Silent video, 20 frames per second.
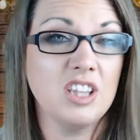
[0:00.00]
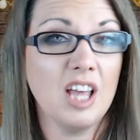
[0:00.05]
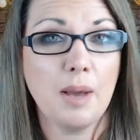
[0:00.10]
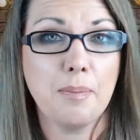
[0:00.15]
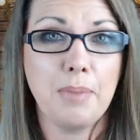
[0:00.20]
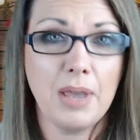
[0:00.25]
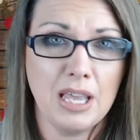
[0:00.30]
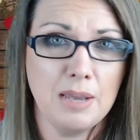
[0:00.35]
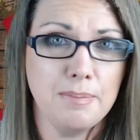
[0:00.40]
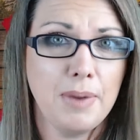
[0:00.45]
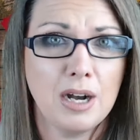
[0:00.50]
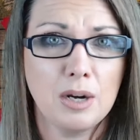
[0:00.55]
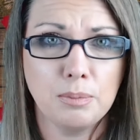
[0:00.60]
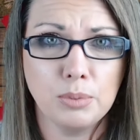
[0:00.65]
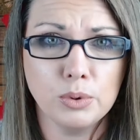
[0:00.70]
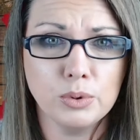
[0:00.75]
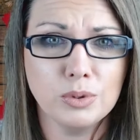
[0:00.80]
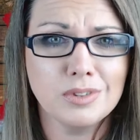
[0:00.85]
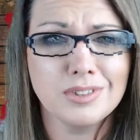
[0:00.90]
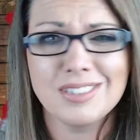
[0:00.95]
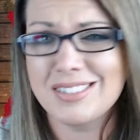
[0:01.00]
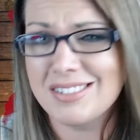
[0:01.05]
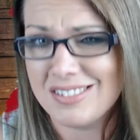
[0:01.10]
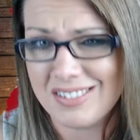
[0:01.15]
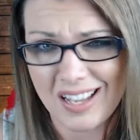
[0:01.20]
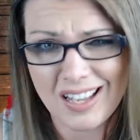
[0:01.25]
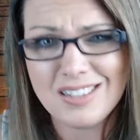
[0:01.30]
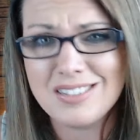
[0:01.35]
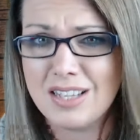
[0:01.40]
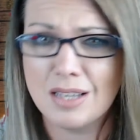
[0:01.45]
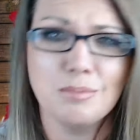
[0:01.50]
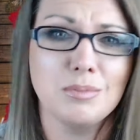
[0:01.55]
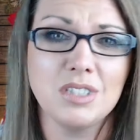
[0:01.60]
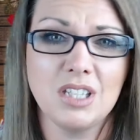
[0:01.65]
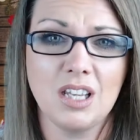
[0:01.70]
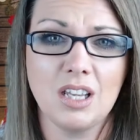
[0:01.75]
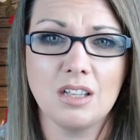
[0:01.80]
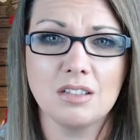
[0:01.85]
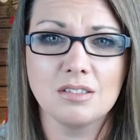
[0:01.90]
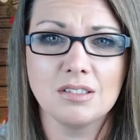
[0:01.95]
that PayPal pool stays
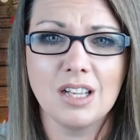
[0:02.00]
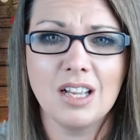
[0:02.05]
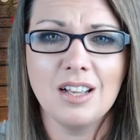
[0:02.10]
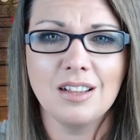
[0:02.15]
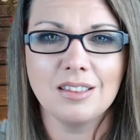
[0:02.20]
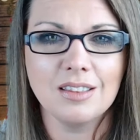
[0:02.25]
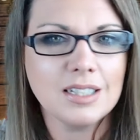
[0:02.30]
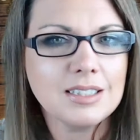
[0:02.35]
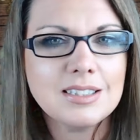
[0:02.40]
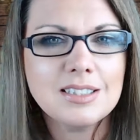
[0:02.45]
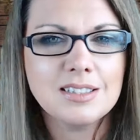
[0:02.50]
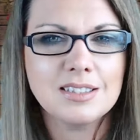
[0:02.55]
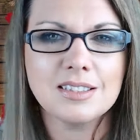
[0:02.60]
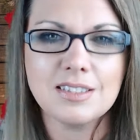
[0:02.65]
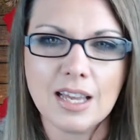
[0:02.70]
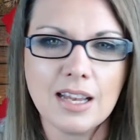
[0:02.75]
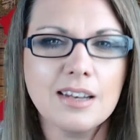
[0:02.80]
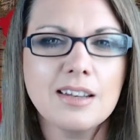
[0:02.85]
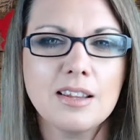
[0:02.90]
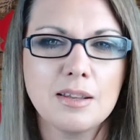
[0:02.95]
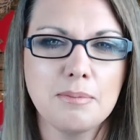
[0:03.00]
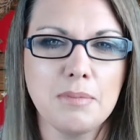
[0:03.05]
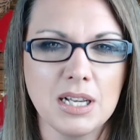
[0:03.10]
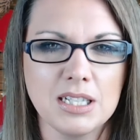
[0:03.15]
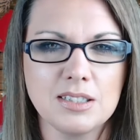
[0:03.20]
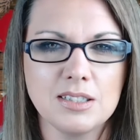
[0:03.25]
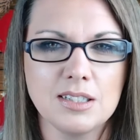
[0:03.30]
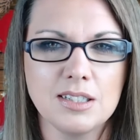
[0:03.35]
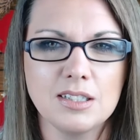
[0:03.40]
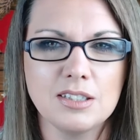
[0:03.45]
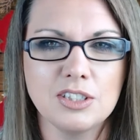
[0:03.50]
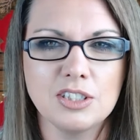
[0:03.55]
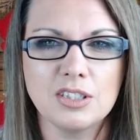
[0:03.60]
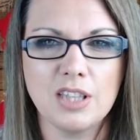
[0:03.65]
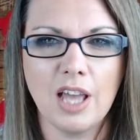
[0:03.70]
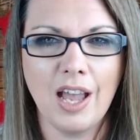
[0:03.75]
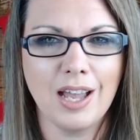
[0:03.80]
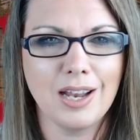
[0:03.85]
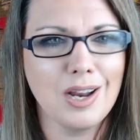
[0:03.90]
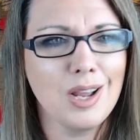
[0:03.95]
empty. Let's send the message
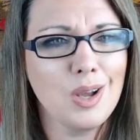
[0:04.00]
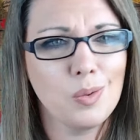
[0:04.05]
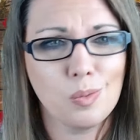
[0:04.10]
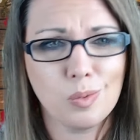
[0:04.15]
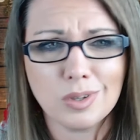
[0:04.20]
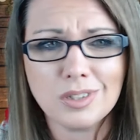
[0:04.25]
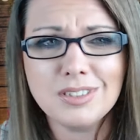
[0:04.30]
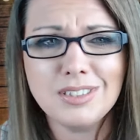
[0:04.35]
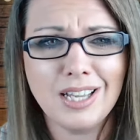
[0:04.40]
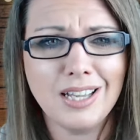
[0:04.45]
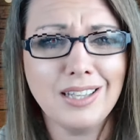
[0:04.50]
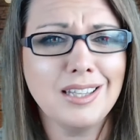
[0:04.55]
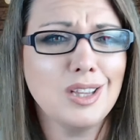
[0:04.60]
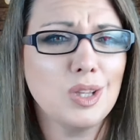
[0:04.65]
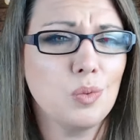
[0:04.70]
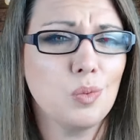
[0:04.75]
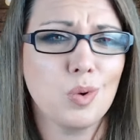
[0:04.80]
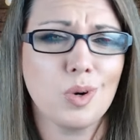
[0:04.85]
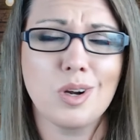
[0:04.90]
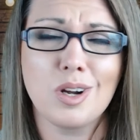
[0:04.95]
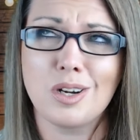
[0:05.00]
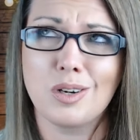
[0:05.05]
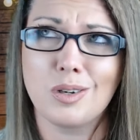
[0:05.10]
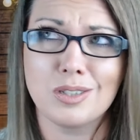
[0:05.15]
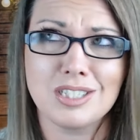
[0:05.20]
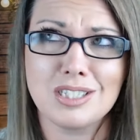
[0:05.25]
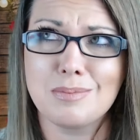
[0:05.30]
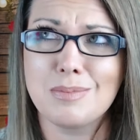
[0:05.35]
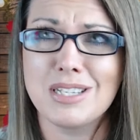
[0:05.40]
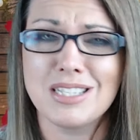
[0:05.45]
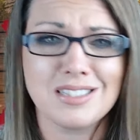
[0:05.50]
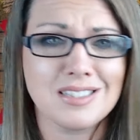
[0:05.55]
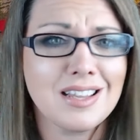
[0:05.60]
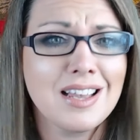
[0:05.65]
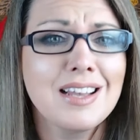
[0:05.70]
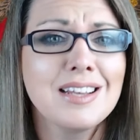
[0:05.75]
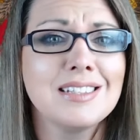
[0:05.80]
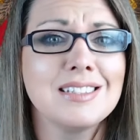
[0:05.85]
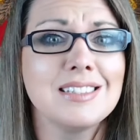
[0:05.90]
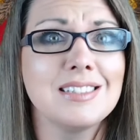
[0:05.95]
that we're taking the war on Christmas
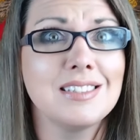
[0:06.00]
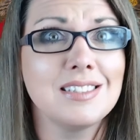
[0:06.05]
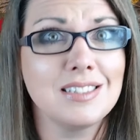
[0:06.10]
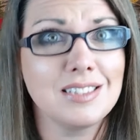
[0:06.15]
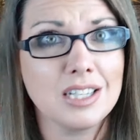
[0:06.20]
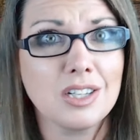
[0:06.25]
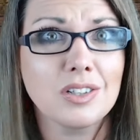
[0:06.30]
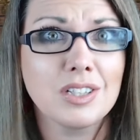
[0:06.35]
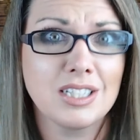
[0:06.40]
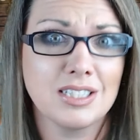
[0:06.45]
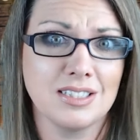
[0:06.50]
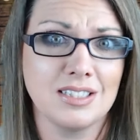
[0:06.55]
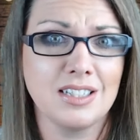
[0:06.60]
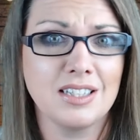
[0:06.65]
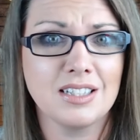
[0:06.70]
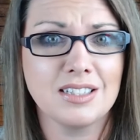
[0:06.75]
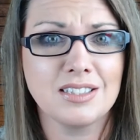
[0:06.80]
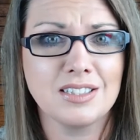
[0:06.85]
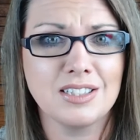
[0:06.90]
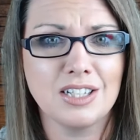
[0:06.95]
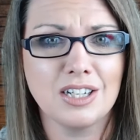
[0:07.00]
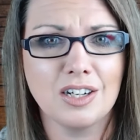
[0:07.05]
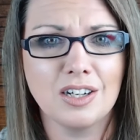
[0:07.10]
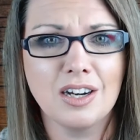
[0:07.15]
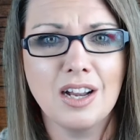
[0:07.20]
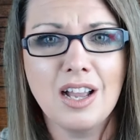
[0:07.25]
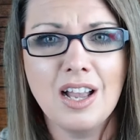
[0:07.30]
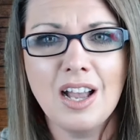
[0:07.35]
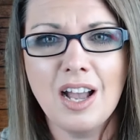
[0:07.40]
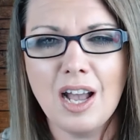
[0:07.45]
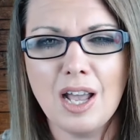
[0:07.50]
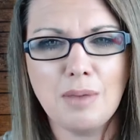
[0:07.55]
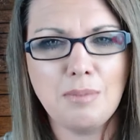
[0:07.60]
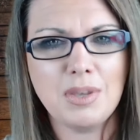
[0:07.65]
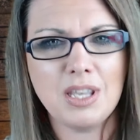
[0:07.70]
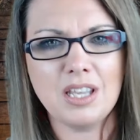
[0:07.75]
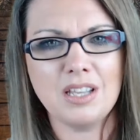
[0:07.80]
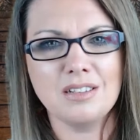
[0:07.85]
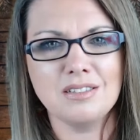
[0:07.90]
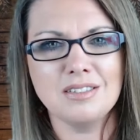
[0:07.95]
seriously this year. I
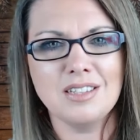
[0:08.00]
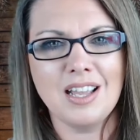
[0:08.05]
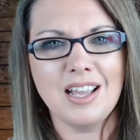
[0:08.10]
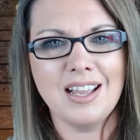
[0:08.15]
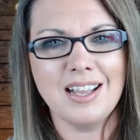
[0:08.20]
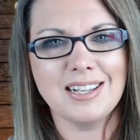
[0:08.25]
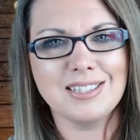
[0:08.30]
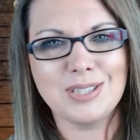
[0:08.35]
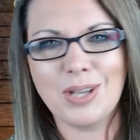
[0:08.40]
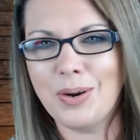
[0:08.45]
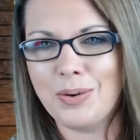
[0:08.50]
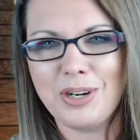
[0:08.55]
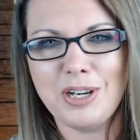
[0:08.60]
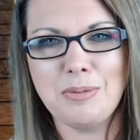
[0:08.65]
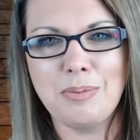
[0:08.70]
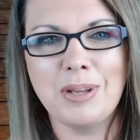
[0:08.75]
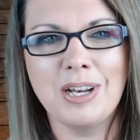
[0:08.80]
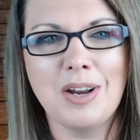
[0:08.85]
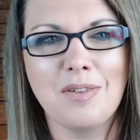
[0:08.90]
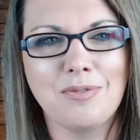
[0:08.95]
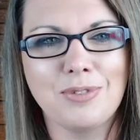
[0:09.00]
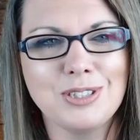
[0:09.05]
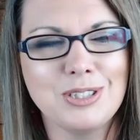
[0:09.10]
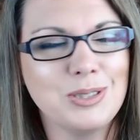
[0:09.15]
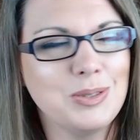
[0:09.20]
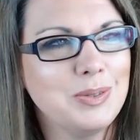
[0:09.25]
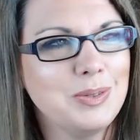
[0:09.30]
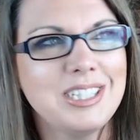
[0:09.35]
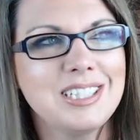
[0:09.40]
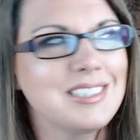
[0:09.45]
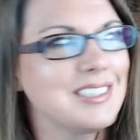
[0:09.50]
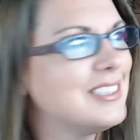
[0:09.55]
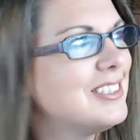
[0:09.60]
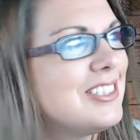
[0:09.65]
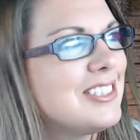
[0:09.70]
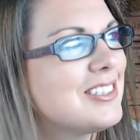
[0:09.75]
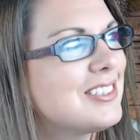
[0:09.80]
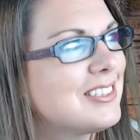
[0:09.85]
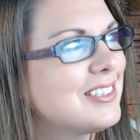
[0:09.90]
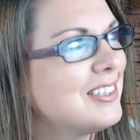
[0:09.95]
mean, it's already been up for two weeks and
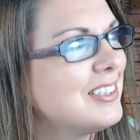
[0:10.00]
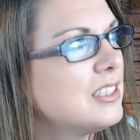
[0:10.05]
just...